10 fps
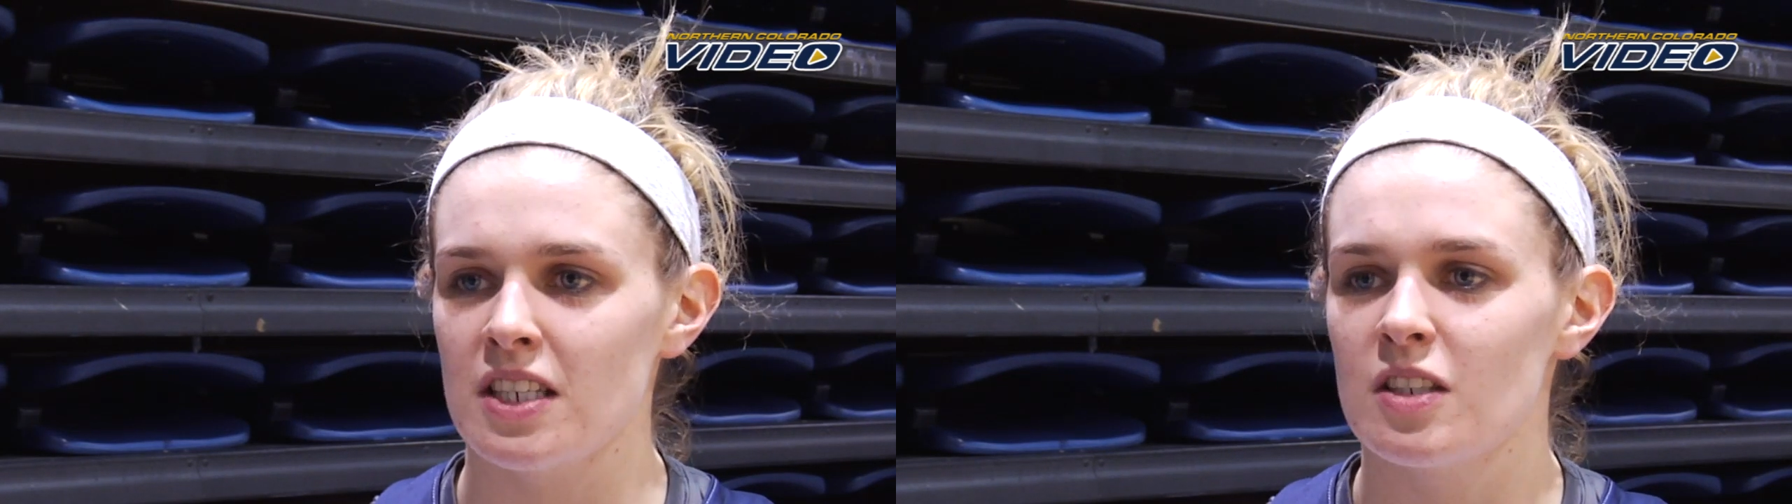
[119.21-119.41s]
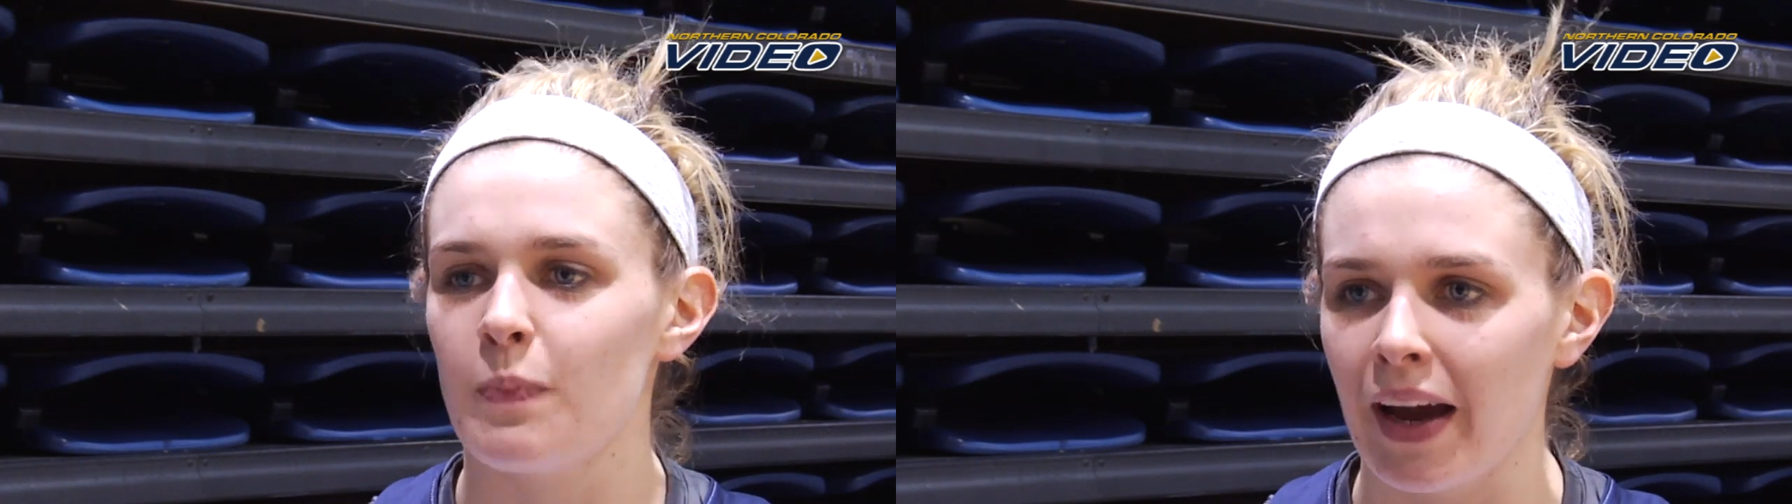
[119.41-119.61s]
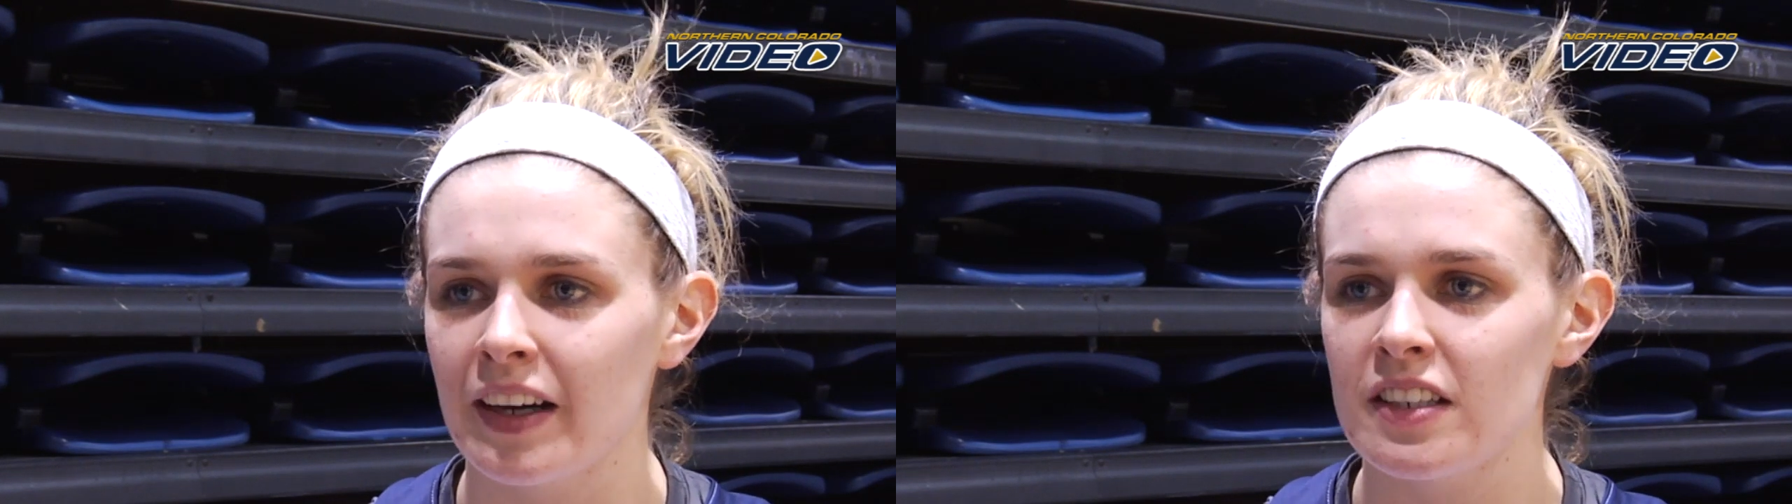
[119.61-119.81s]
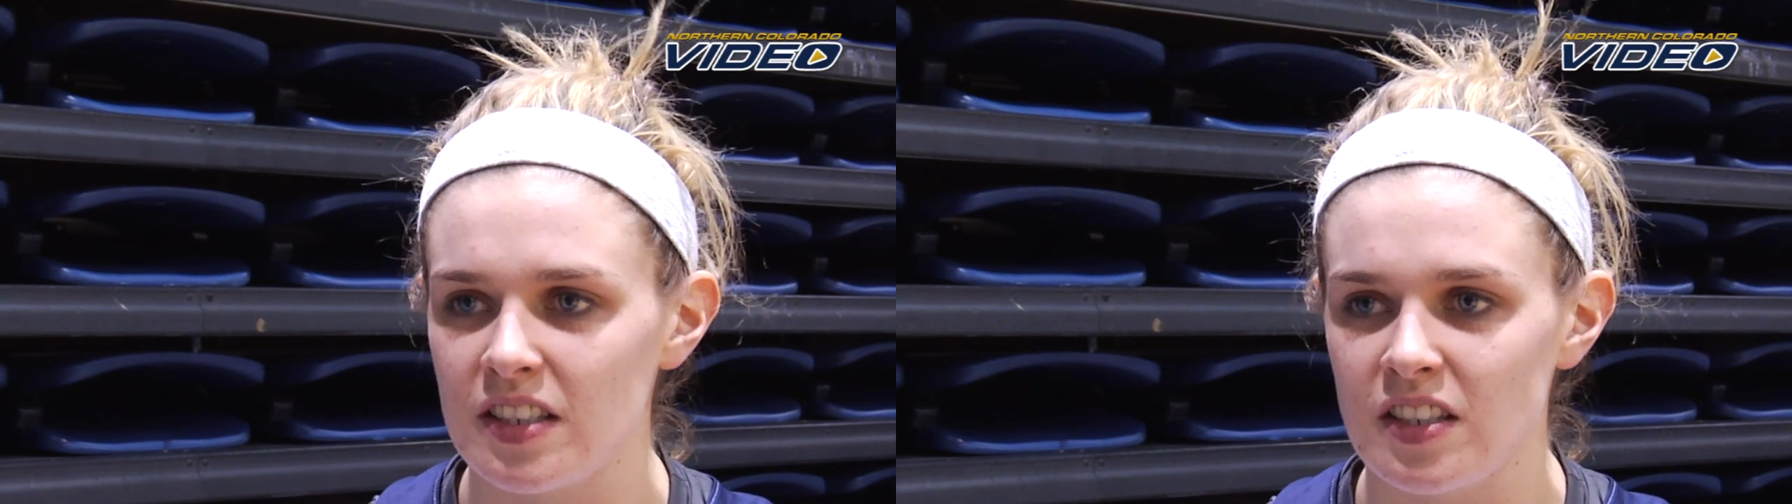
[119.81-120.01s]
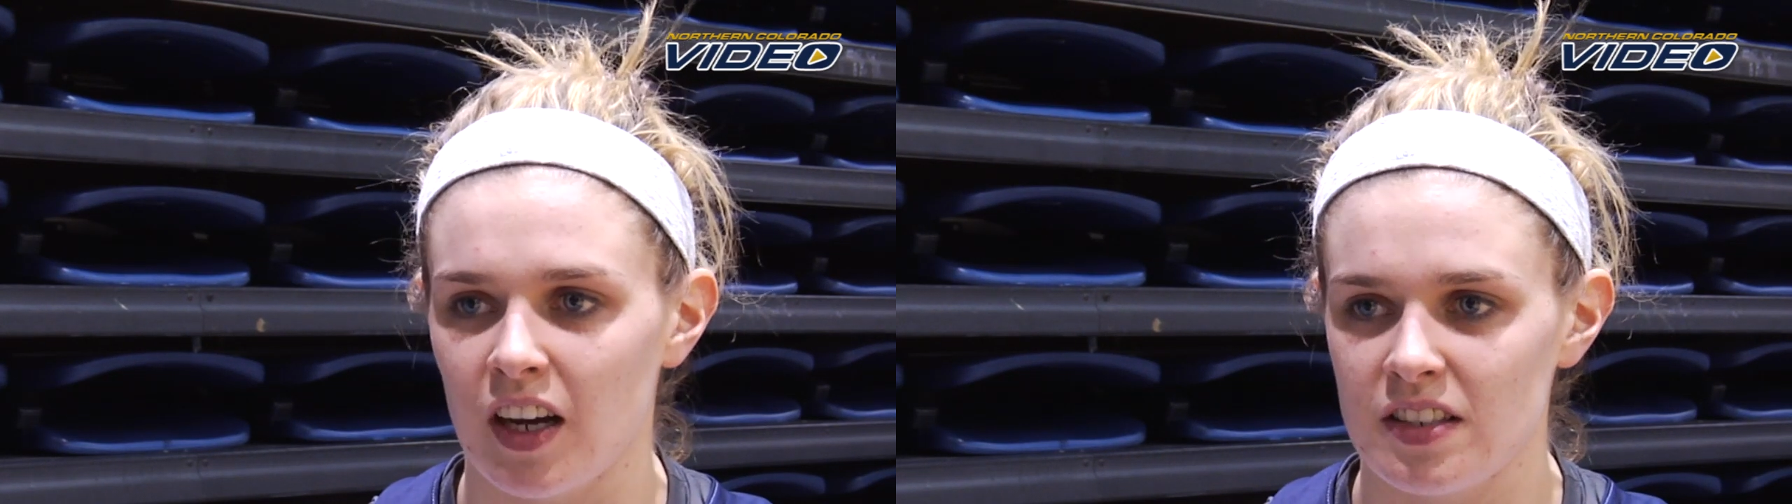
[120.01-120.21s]
because Bangers is
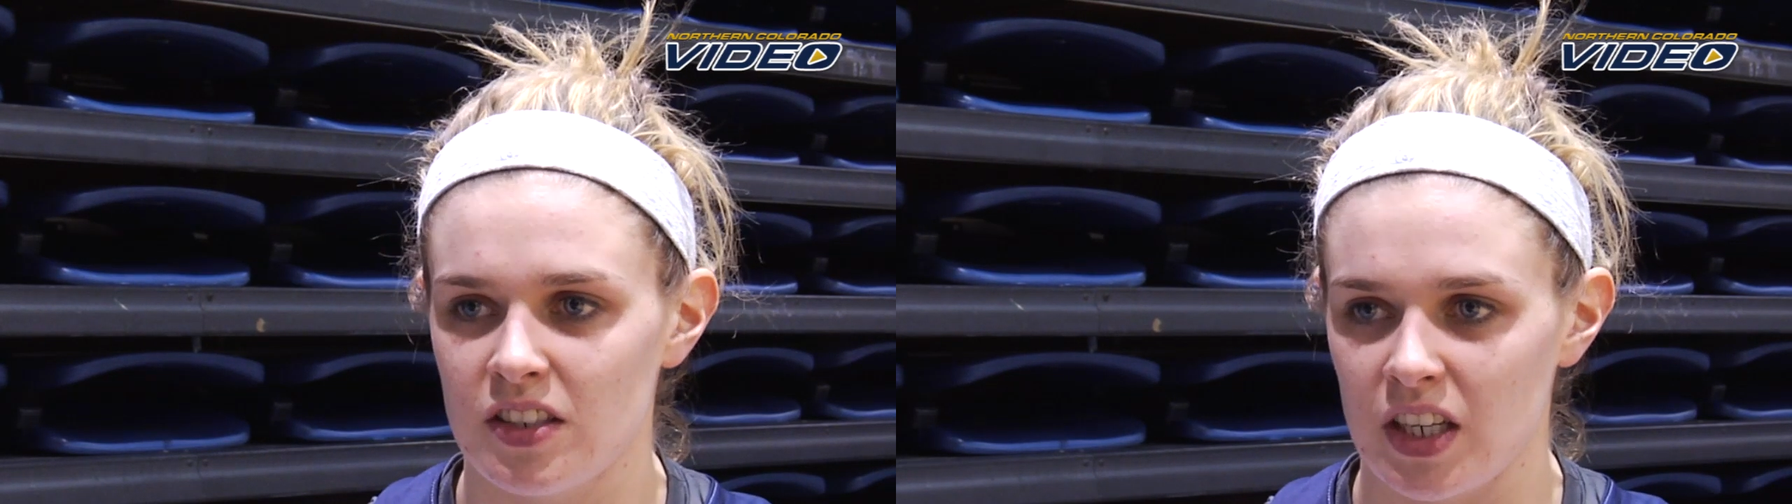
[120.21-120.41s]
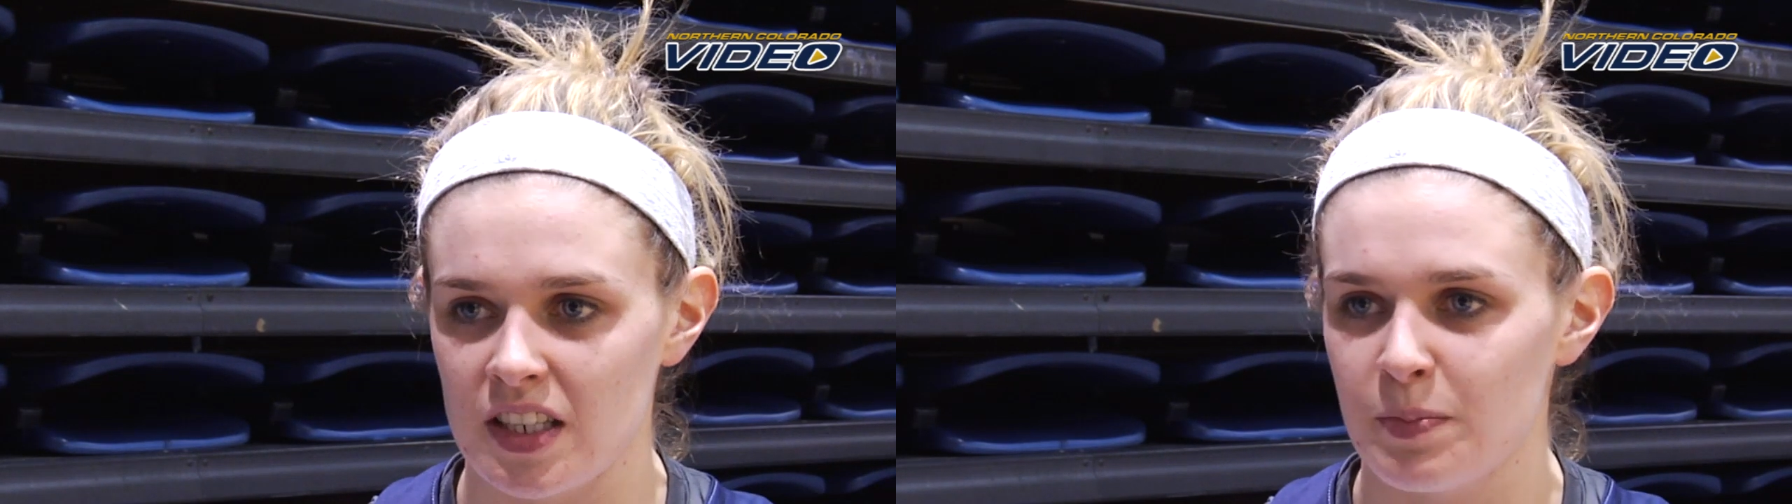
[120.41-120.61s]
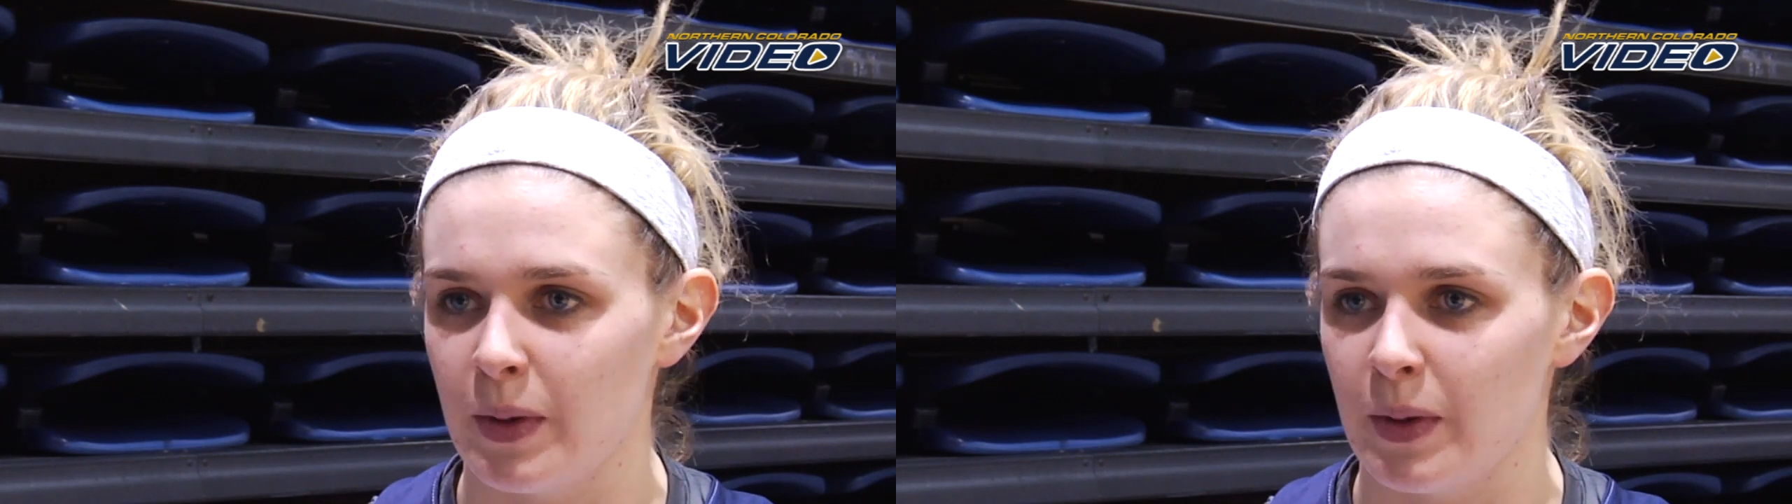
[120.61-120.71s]
sausages,